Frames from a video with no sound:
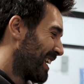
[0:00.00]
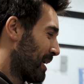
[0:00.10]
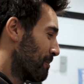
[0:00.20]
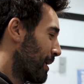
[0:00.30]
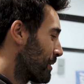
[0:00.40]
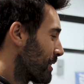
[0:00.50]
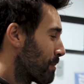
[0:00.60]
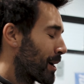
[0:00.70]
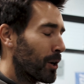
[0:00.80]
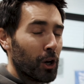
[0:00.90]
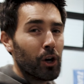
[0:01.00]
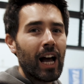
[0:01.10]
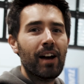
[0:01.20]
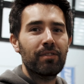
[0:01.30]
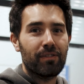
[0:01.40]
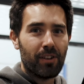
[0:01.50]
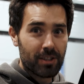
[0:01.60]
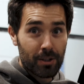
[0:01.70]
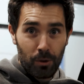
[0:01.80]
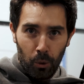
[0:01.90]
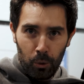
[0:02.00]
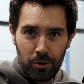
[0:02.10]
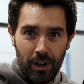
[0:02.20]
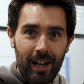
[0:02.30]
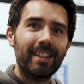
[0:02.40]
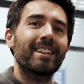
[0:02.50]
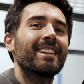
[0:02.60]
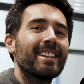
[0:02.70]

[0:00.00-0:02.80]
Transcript: He may no longer have the fastest Alltrack.